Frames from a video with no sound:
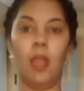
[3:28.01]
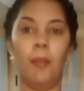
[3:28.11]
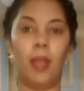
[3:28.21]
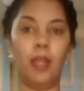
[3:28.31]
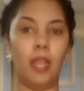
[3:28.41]

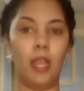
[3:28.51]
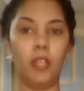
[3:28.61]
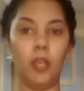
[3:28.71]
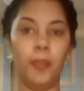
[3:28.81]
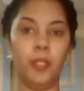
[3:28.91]
By now
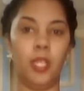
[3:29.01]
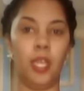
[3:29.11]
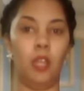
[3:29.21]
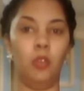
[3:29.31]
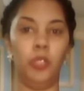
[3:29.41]
your
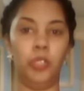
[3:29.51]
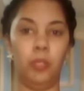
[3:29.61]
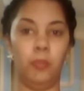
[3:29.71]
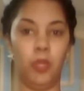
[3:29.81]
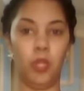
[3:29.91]
potatoes
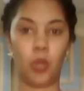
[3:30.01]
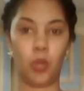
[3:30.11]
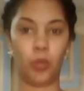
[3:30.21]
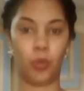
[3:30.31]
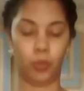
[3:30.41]
should be
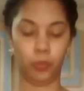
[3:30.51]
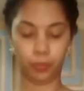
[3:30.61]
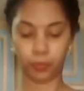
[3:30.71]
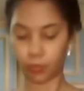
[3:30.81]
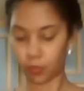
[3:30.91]
cool,
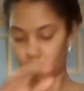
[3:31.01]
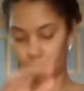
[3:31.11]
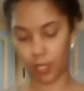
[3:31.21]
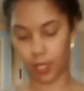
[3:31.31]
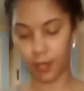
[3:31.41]

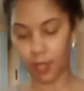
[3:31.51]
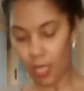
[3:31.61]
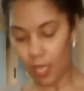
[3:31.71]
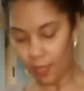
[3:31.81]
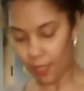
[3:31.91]
okay?
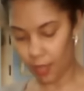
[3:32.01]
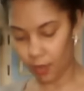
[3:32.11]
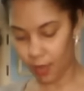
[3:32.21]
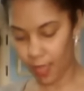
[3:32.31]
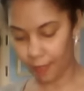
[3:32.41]
They
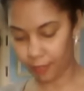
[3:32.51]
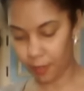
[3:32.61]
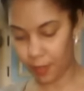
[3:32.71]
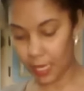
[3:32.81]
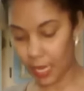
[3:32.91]
don't have
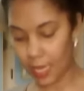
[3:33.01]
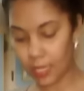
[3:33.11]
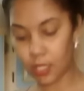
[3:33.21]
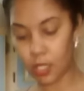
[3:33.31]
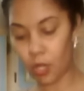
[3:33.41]
to be
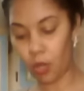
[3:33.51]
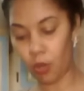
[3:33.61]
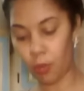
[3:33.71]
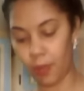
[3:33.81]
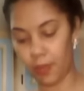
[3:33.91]
icy
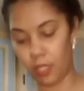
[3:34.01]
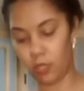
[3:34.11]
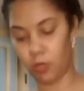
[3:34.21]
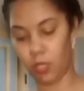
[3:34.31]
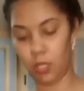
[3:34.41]
cold, but they
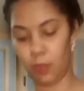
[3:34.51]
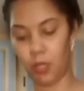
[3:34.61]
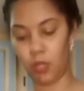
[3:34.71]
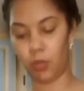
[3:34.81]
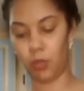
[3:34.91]
do need to
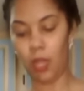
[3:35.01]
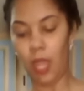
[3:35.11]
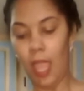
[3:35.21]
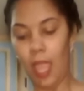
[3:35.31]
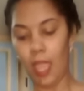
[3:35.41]
be cool.
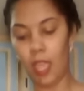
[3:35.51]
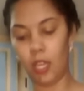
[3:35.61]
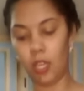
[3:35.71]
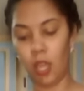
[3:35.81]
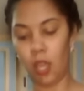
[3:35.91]

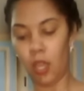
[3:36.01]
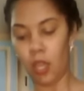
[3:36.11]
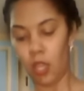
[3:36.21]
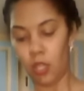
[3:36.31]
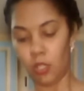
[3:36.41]
And
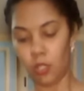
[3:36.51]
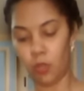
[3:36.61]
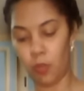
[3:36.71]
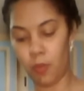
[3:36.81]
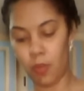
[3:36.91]

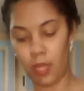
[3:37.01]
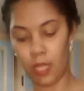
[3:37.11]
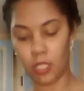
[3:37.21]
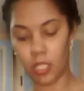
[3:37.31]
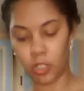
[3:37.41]

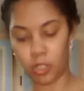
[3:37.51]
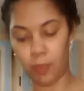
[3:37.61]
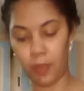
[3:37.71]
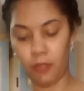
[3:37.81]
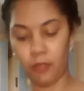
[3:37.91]
it
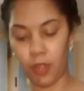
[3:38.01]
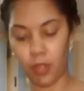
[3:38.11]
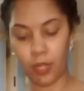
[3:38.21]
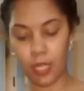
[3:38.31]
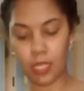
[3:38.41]
should be
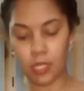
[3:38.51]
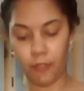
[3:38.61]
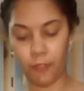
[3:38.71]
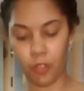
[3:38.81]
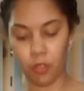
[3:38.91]
real
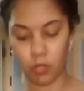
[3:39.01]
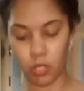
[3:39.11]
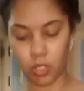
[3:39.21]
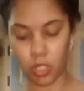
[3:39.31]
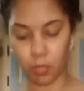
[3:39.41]
easy for you
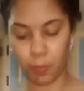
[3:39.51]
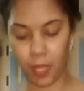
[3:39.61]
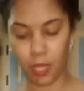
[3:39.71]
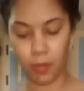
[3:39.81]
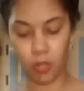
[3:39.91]
to just
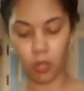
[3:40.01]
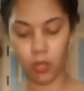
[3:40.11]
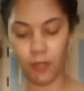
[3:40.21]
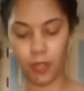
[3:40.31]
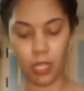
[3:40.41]
peel them. You
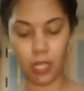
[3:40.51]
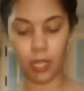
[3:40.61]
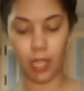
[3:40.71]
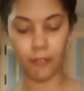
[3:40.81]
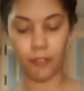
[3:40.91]
don't even need a
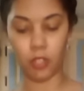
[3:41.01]
knife.